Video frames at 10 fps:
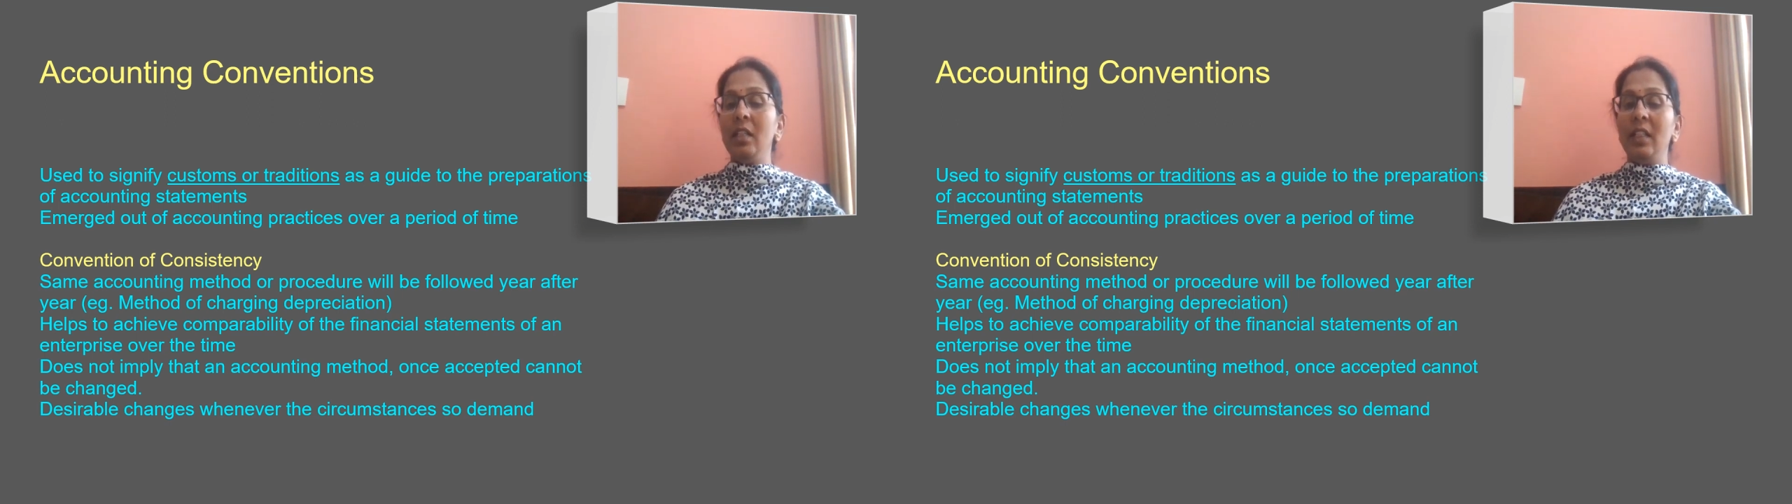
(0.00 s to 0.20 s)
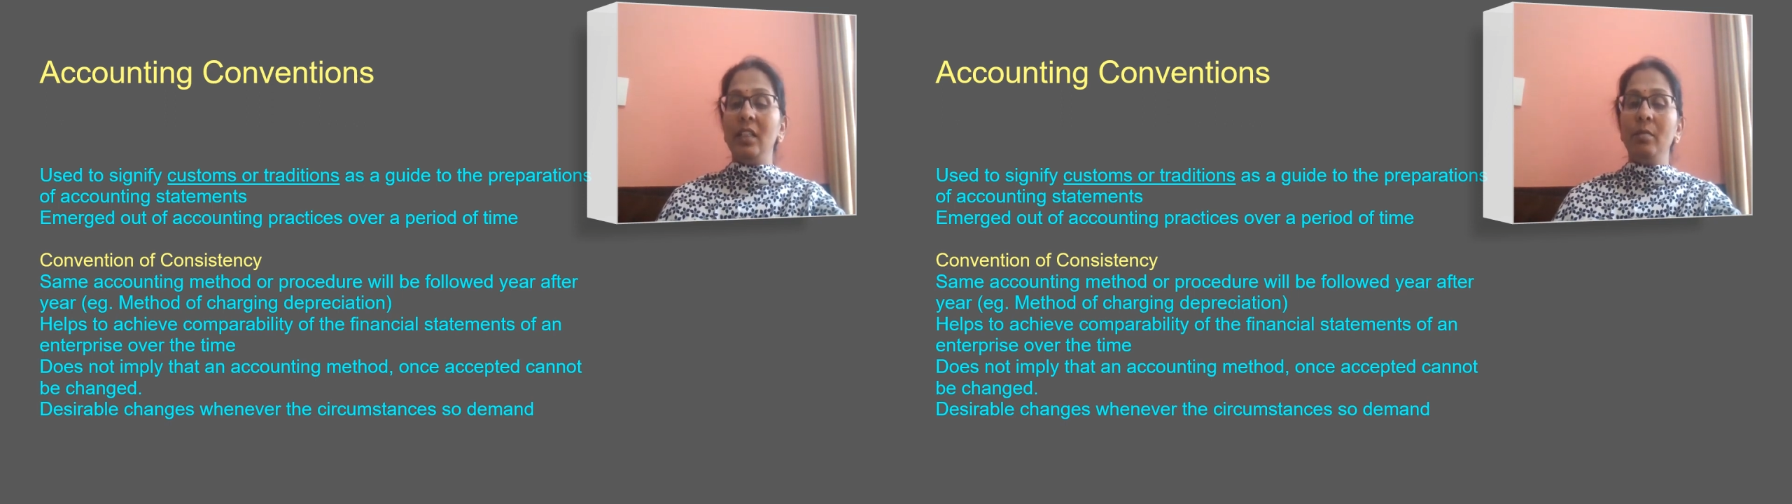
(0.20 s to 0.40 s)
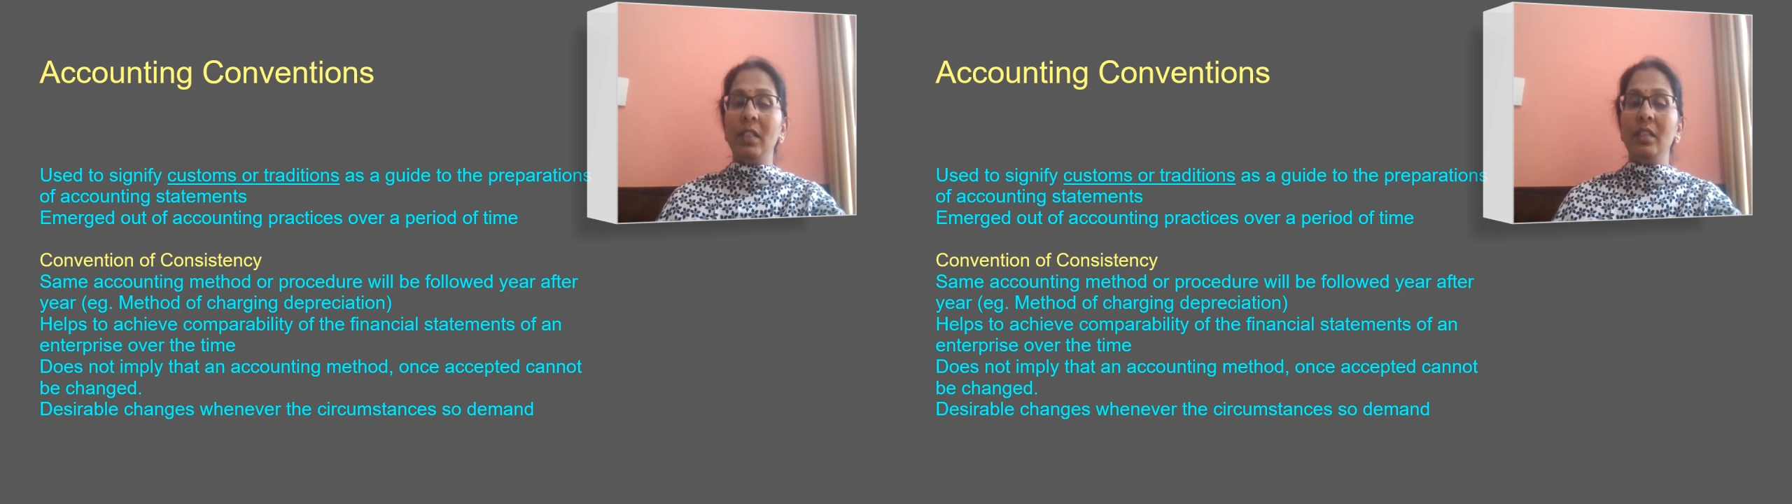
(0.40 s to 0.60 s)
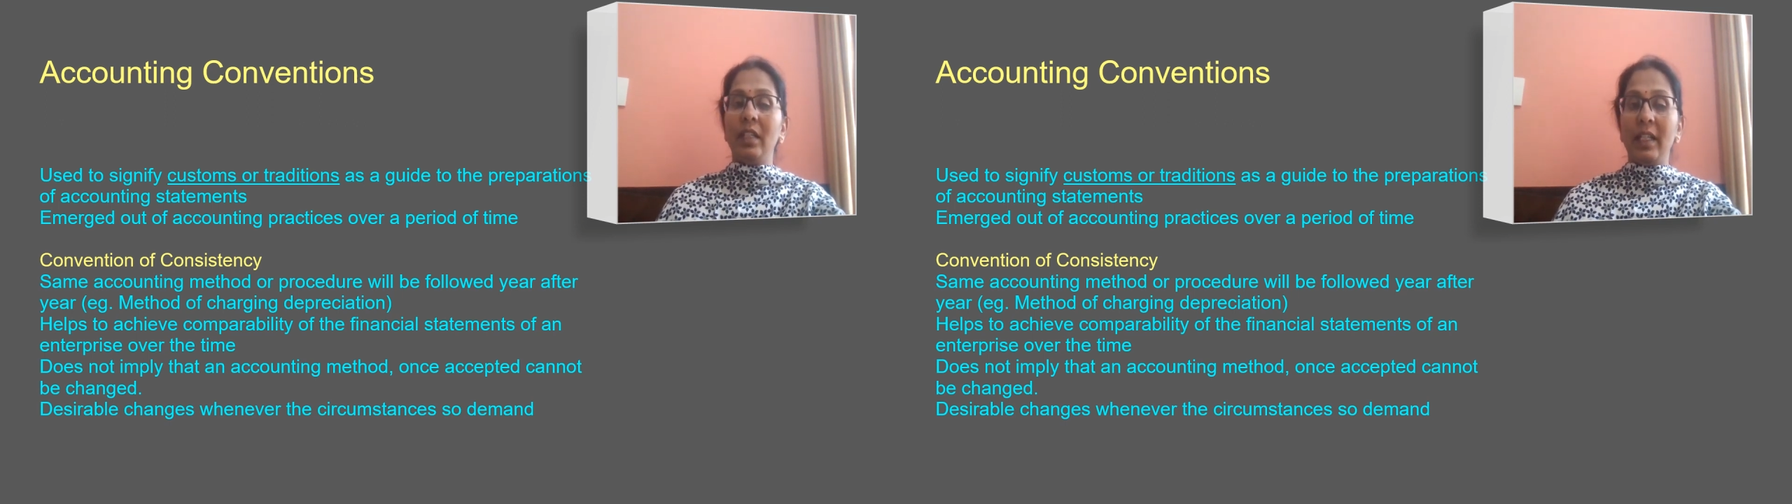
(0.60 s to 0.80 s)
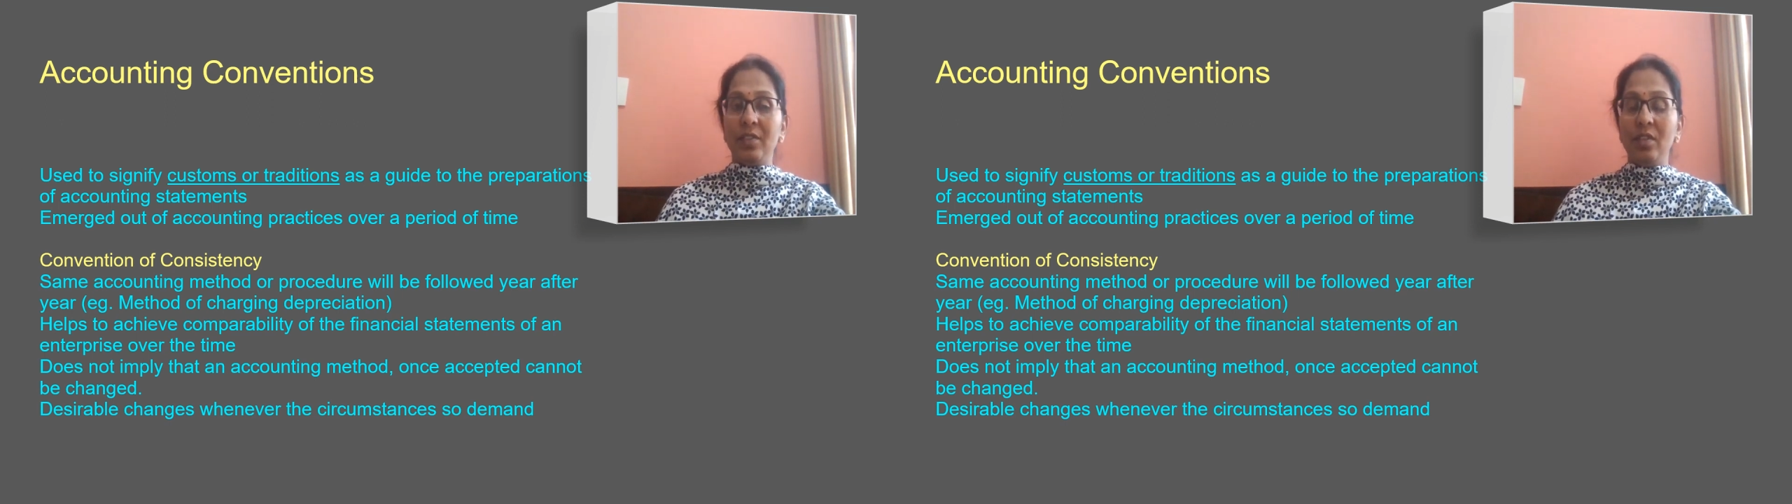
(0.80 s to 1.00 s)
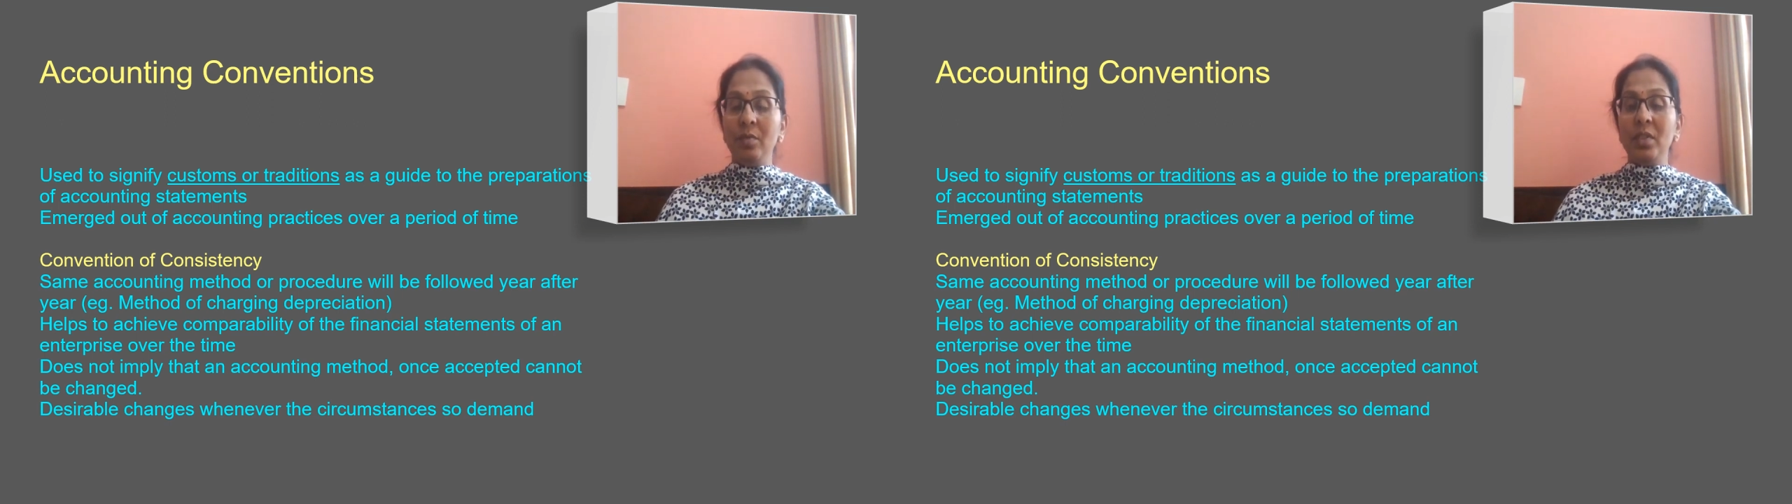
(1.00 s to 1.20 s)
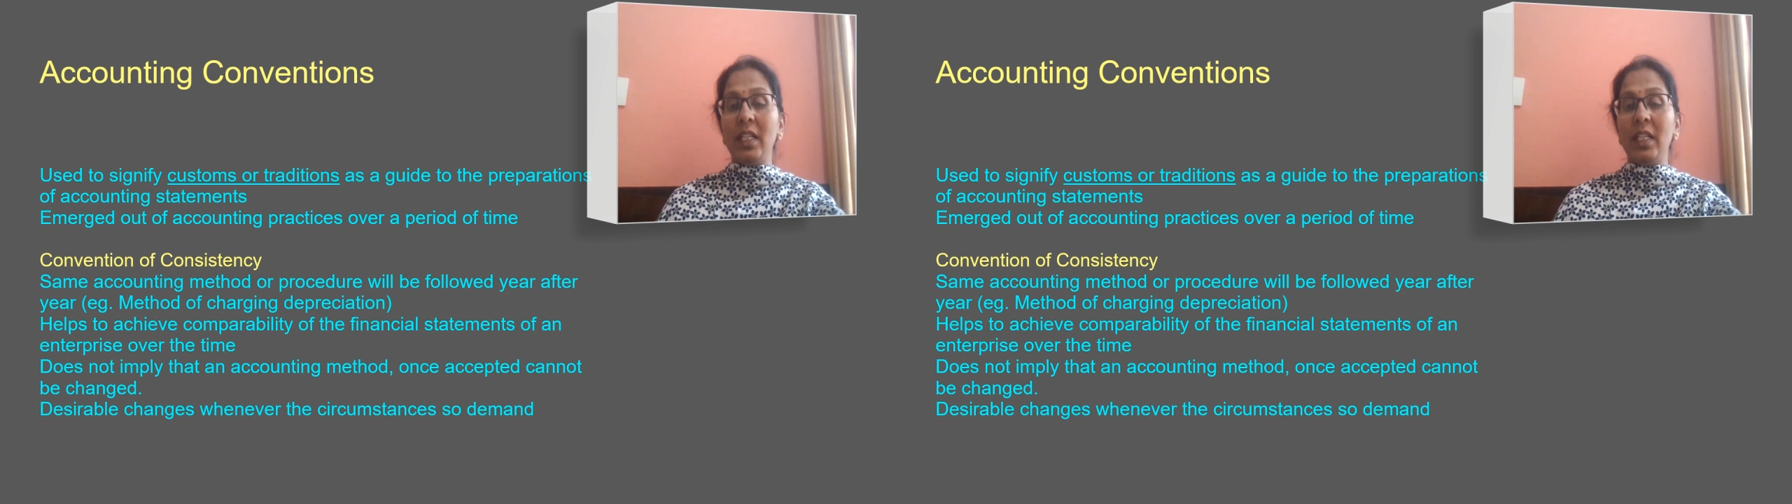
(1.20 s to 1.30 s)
nothing but the customs